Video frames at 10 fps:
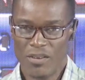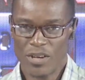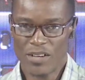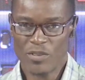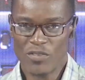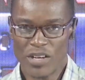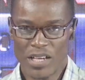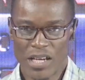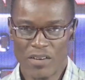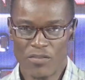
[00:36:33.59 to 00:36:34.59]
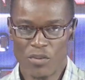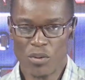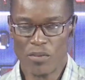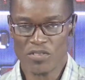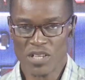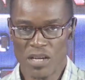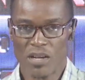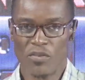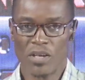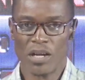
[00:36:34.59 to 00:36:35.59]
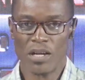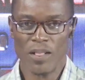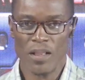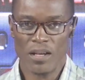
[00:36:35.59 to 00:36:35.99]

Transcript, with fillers: We have to be very careful of South Africa,